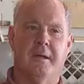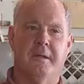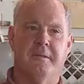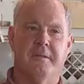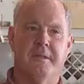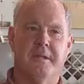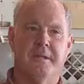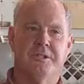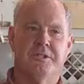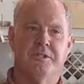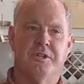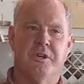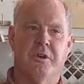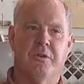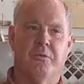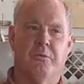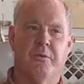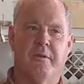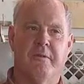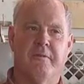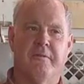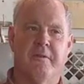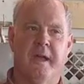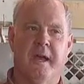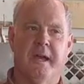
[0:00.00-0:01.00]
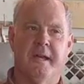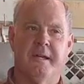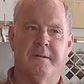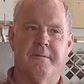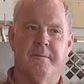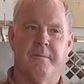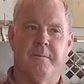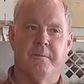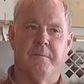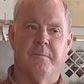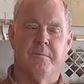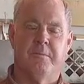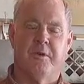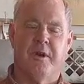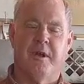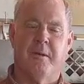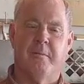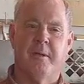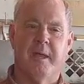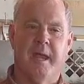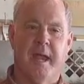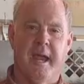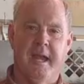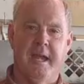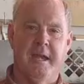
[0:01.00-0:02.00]
This year we've got
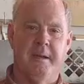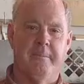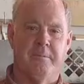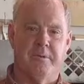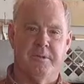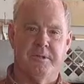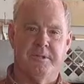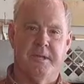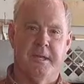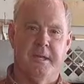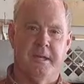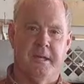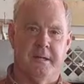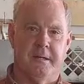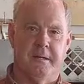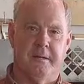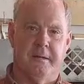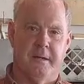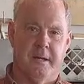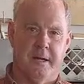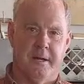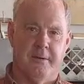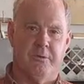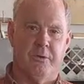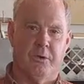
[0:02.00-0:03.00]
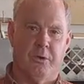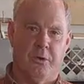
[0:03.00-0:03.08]
probably 80% in cover